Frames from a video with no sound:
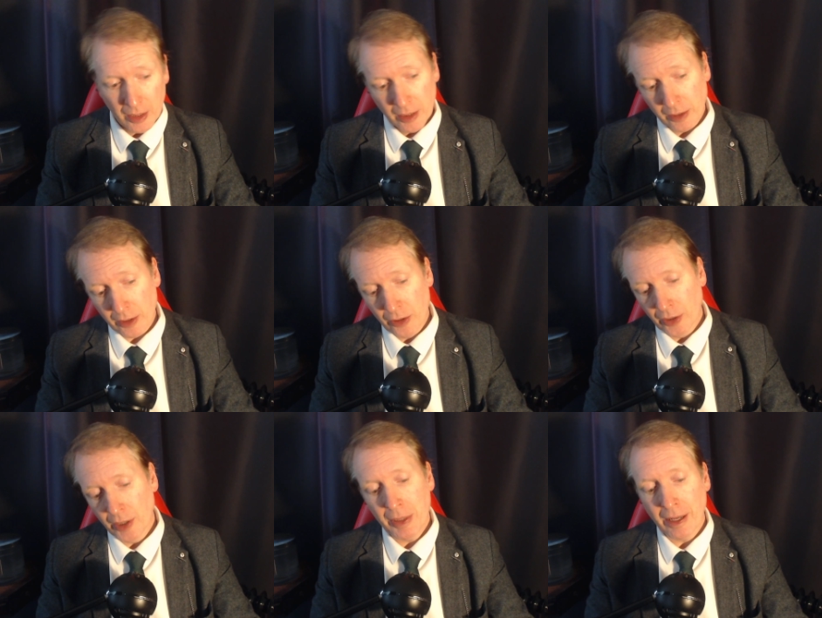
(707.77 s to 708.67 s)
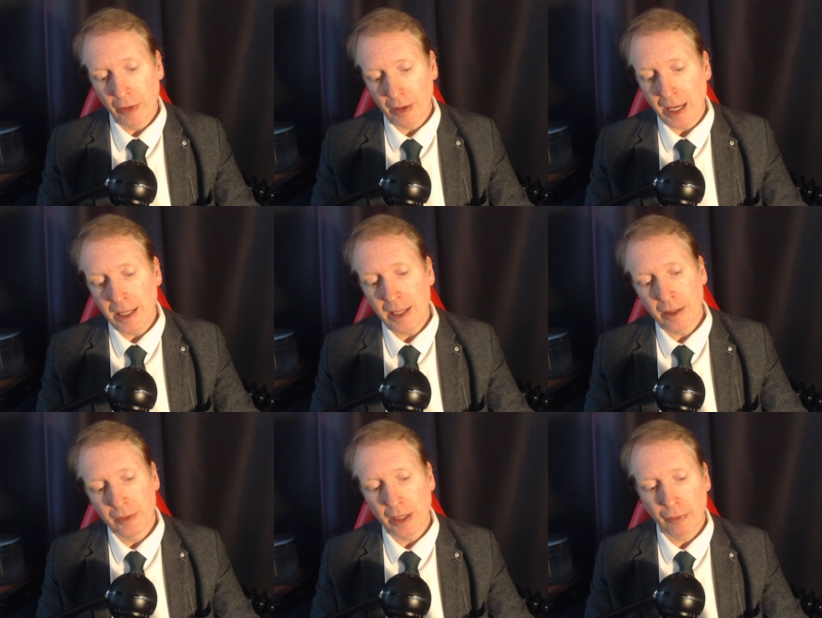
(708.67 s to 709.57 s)
there's going to be a variety
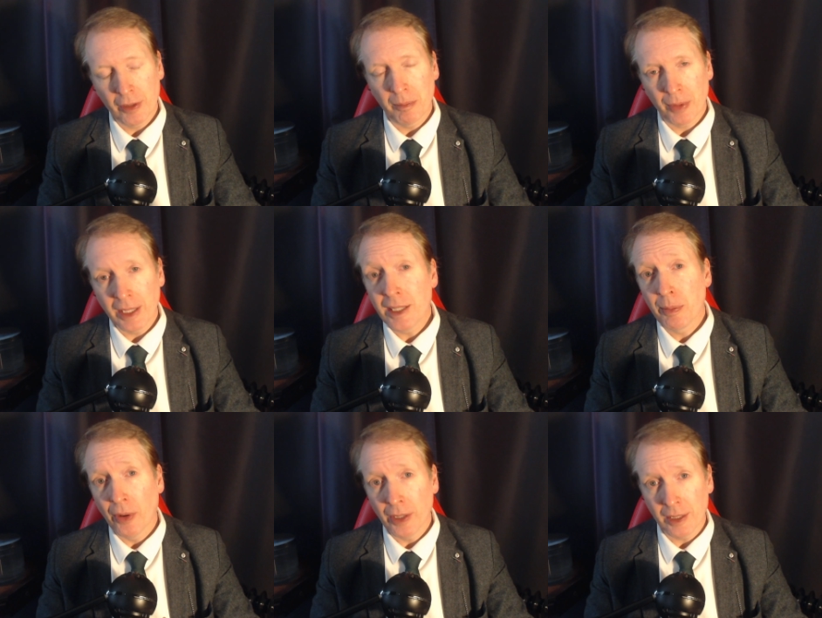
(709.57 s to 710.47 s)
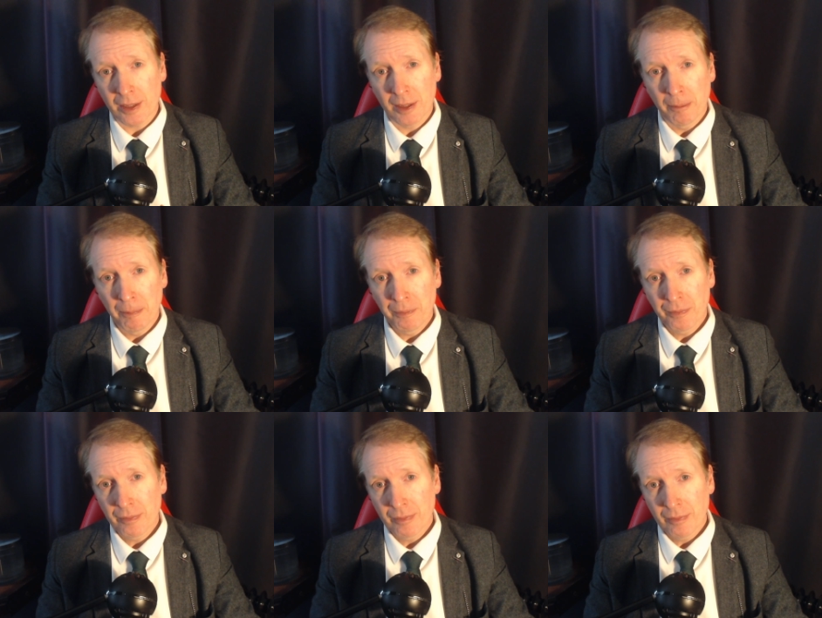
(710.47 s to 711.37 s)
of different price points.
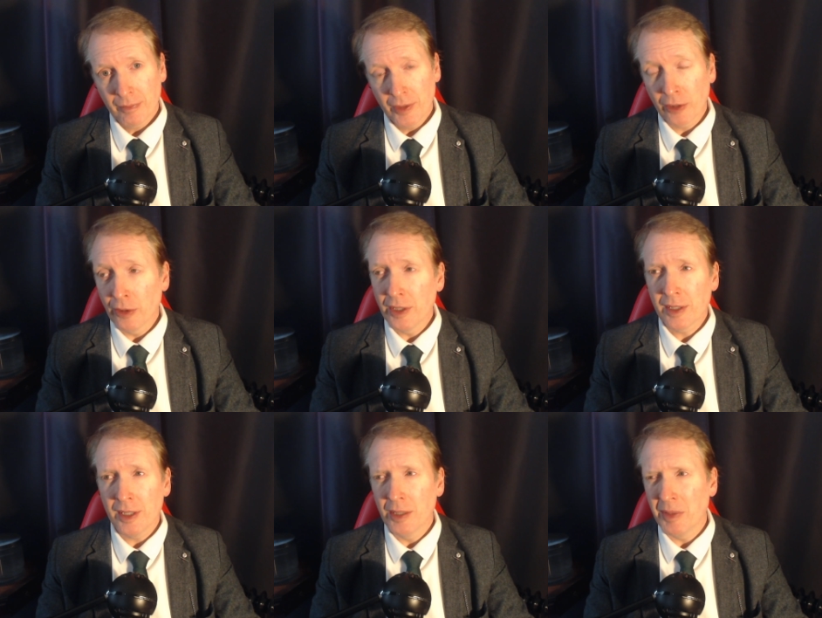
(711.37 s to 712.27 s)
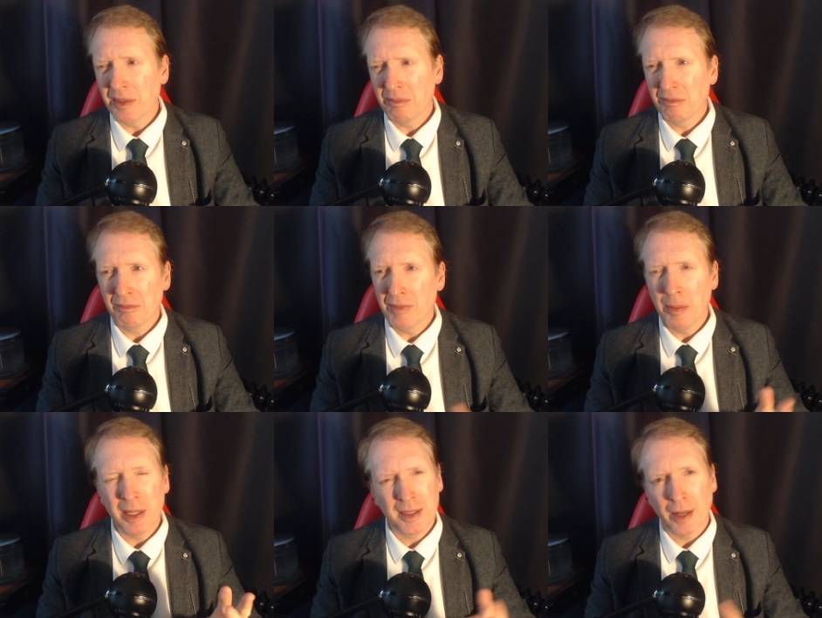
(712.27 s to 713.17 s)
You're going to see them at
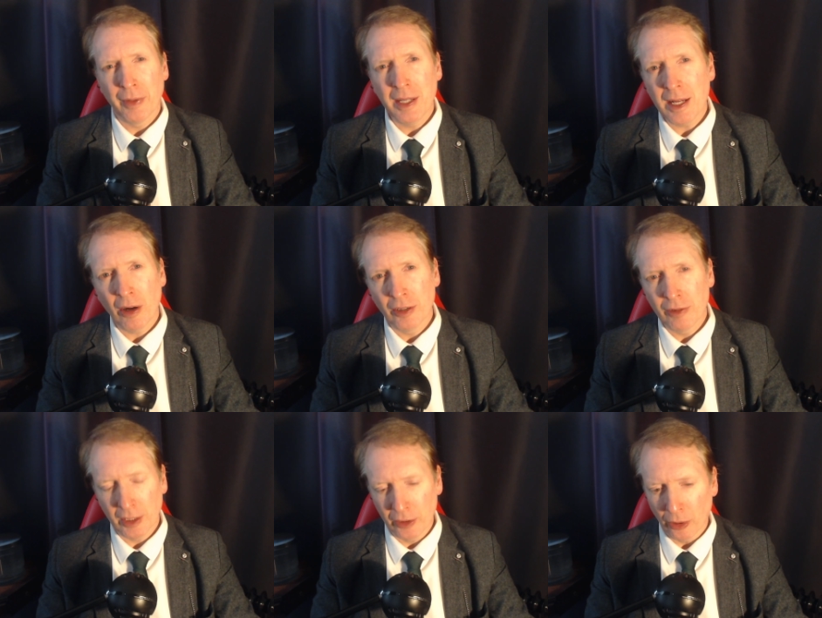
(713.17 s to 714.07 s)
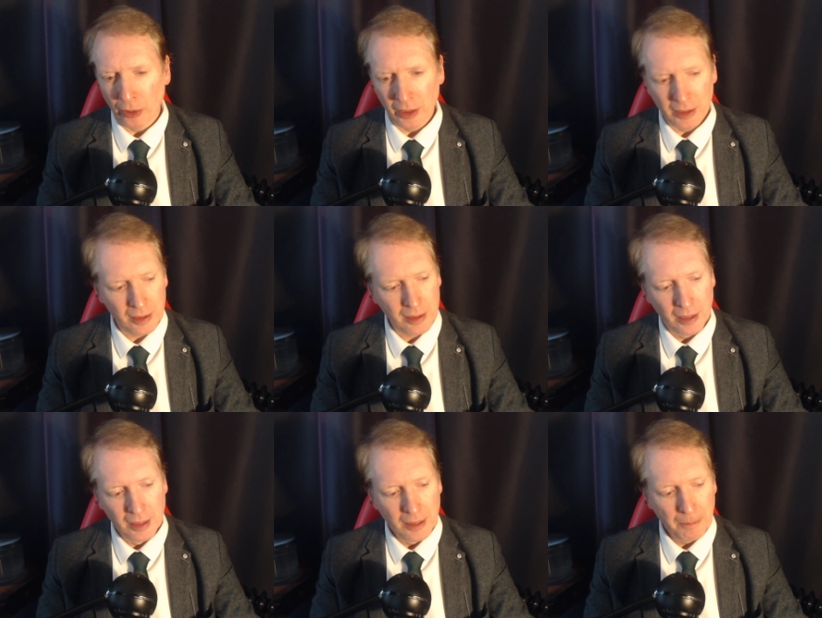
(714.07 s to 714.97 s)
maybe seven, eight hundred dollars.
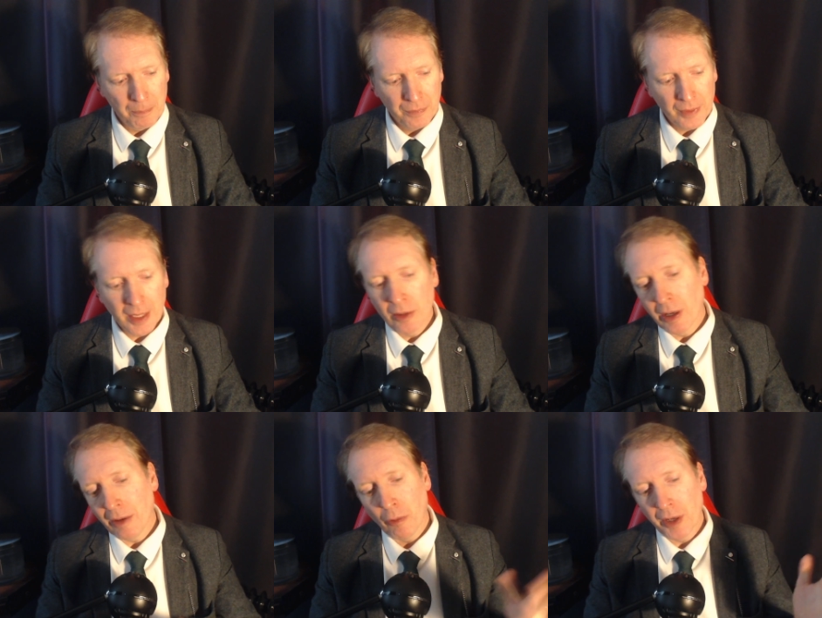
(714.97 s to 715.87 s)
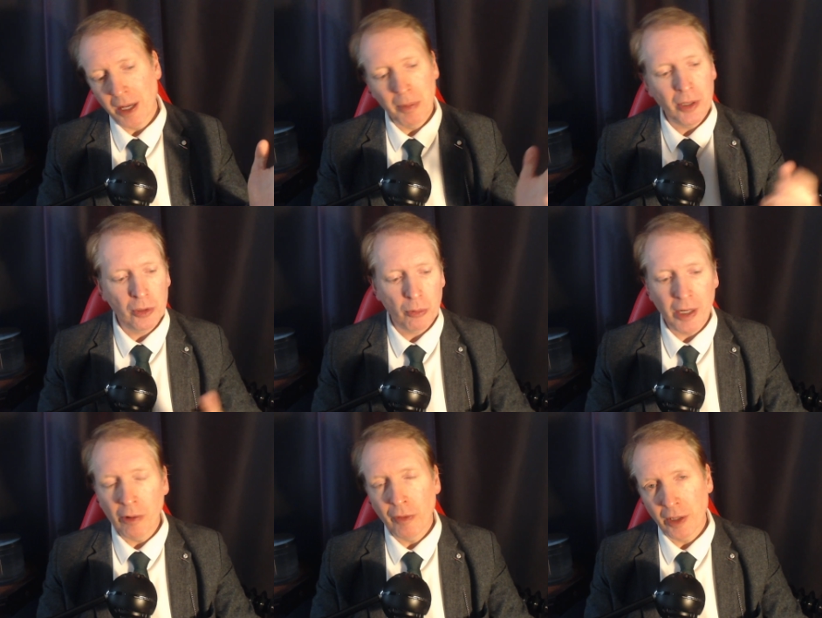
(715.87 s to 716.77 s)
Then they'll have one at about
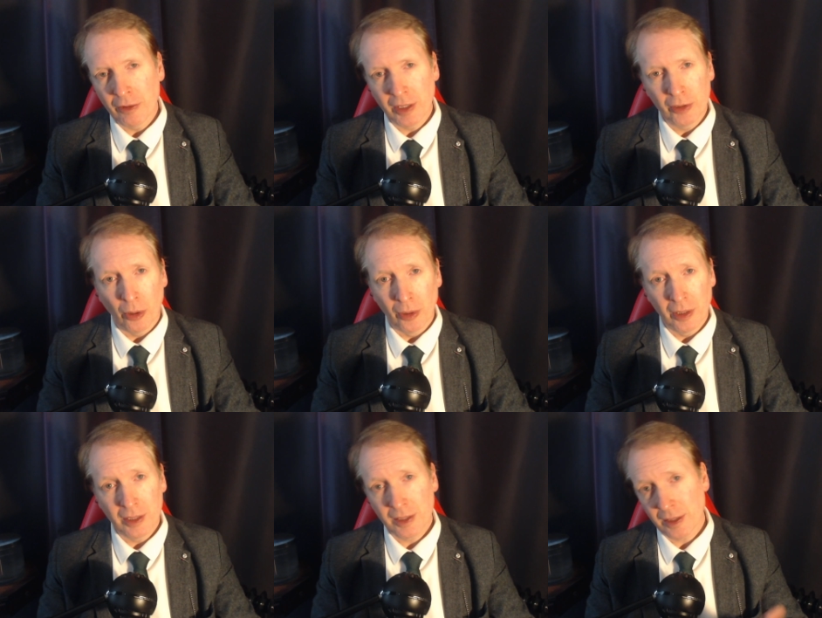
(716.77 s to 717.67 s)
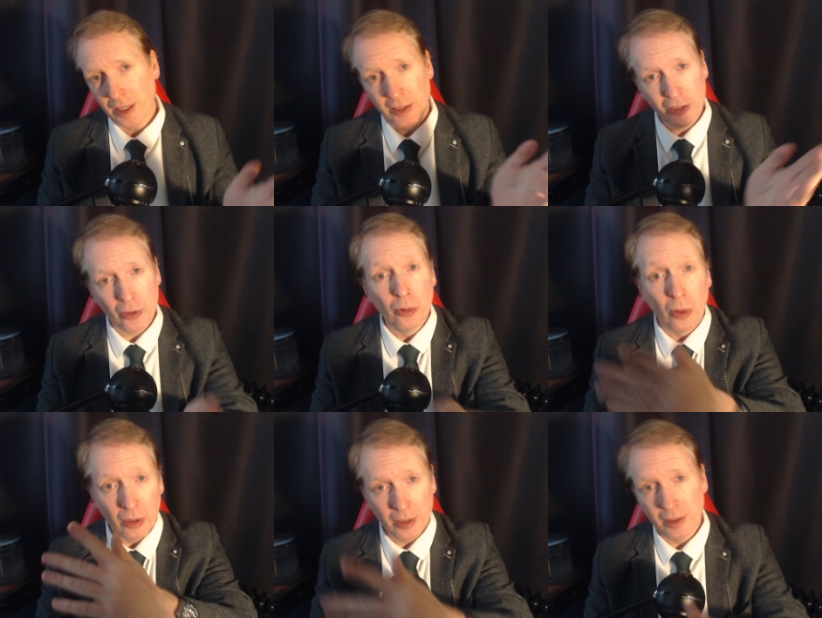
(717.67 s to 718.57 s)
twelve hundred dollars and so
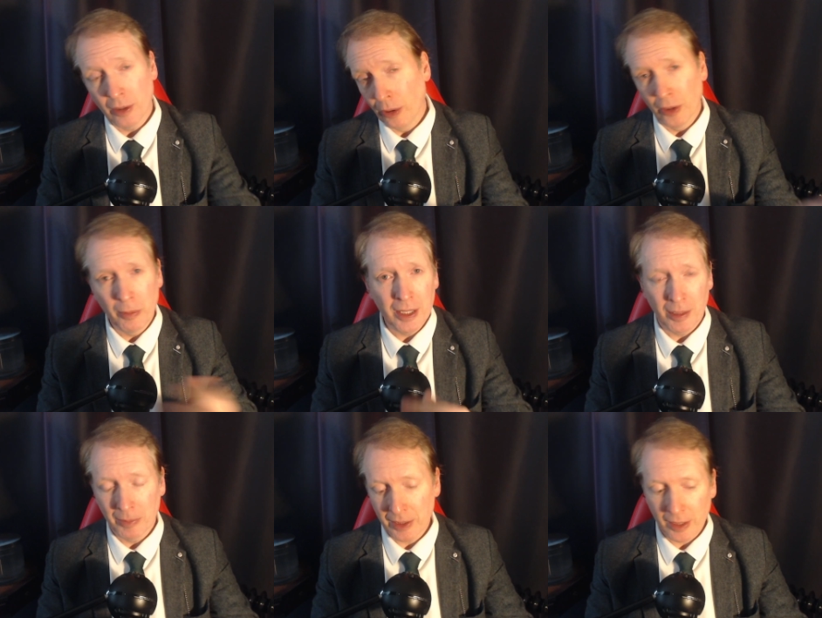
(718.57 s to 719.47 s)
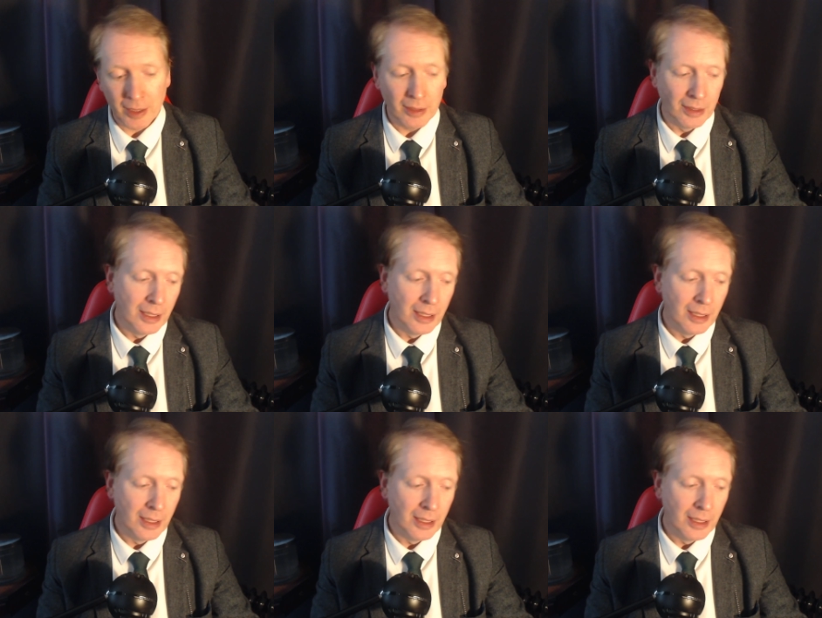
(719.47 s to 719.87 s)
on, all the way up the scale.